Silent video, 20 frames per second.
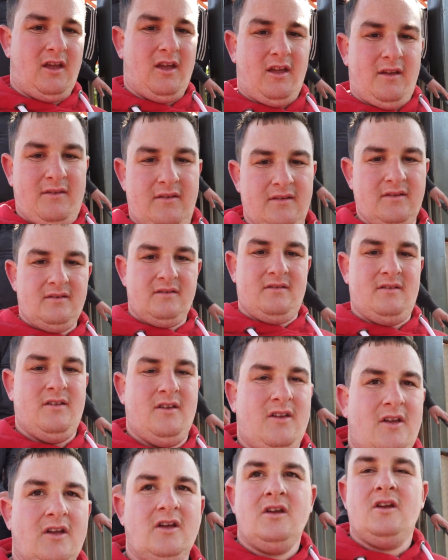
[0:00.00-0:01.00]
Yeah.
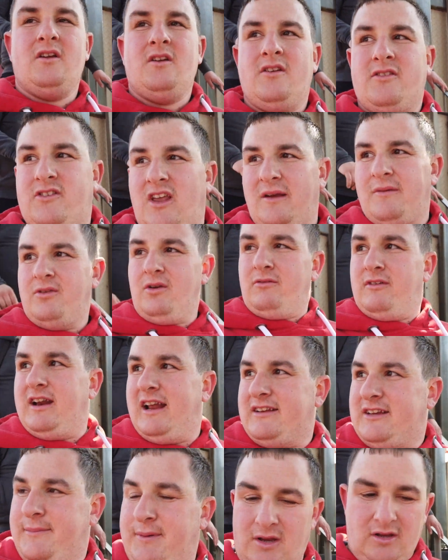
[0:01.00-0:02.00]
So we've not
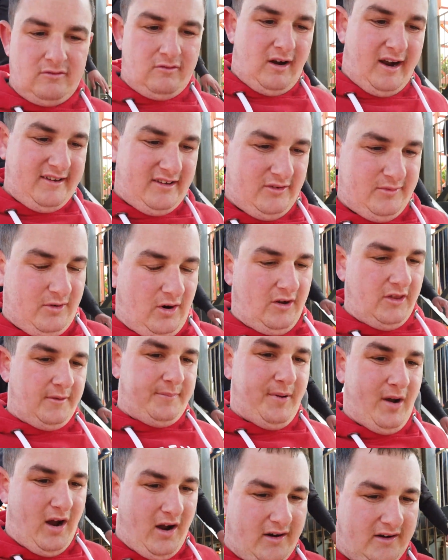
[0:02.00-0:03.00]
really actually been on the ride since we went in
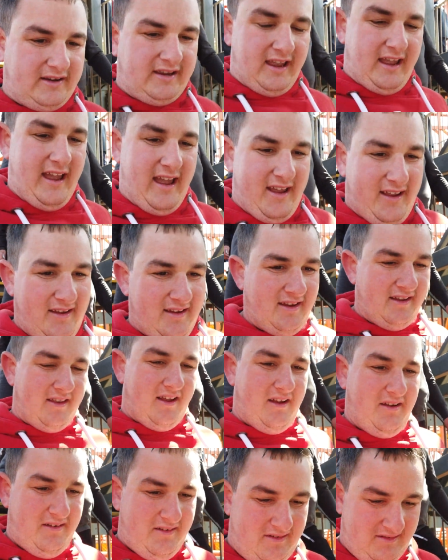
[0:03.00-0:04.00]
the park yet, you
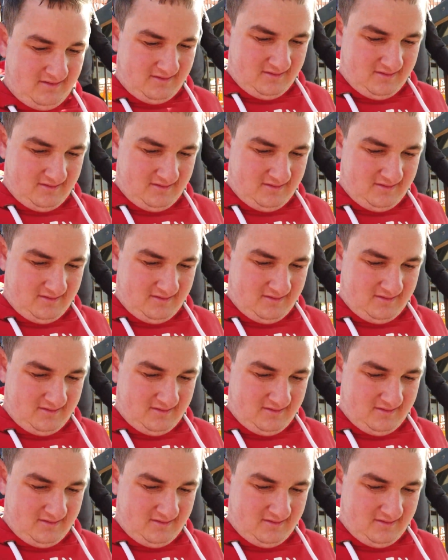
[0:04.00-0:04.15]
know.